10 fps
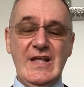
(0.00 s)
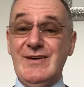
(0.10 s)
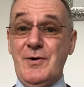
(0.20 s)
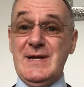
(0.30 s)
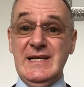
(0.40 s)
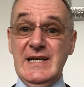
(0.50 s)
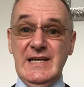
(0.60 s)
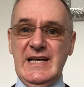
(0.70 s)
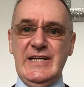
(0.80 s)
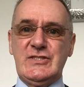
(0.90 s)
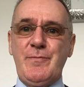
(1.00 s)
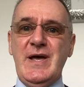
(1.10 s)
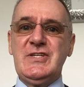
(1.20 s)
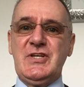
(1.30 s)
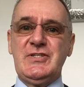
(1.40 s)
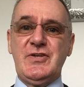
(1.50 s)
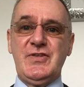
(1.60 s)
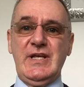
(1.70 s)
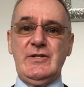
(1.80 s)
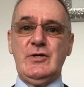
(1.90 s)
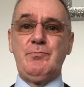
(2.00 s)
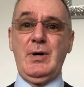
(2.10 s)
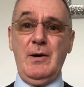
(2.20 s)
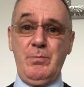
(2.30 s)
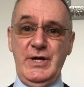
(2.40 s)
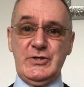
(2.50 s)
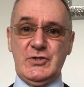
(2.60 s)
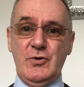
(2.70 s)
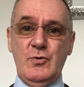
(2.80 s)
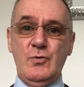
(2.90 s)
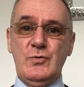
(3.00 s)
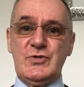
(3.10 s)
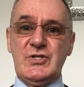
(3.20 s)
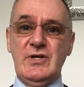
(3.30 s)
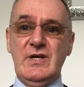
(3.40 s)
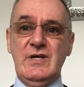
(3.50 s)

I mean, it's amazing to think that public schools